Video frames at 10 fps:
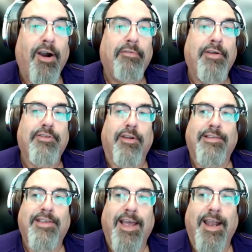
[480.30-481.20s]
artificially
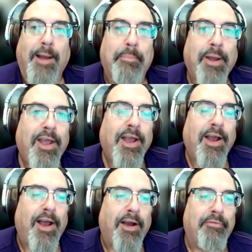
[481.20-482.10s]
set up
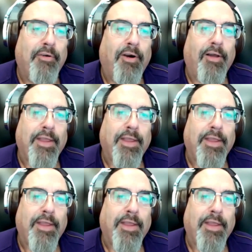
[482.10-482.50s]
for all